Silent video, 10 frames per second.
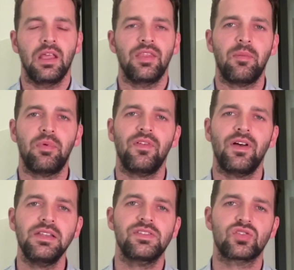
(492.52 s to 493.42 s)
They
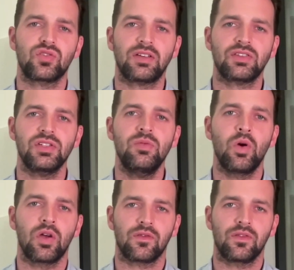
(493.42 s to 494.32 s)
provide structured
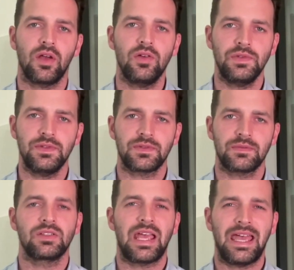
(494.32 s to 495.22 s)
workflows
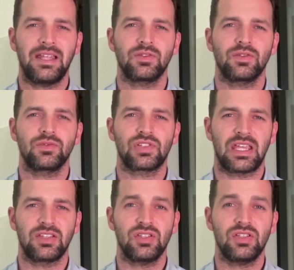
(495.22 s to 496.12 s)
to handle
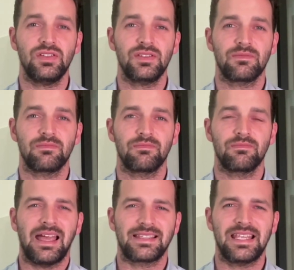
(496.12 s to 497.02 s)
changes,
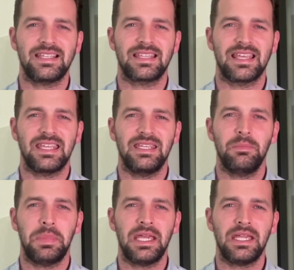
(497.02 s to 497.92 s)
assess their
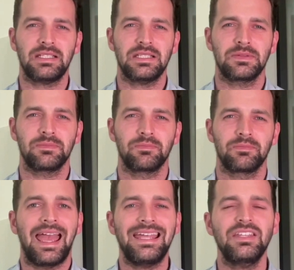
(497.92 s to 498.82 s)
impact,
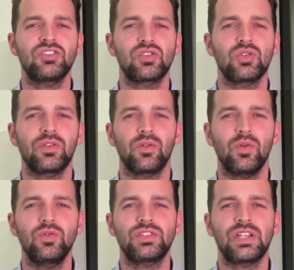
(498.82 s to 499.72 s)
and ensure that
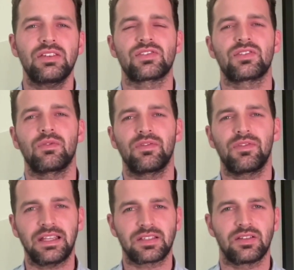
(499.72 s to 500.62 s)
all changes are
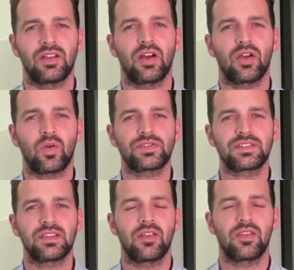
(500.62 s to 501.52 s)
reflected
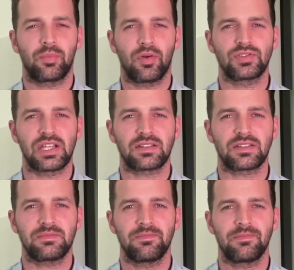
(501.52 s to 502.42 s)
across the project.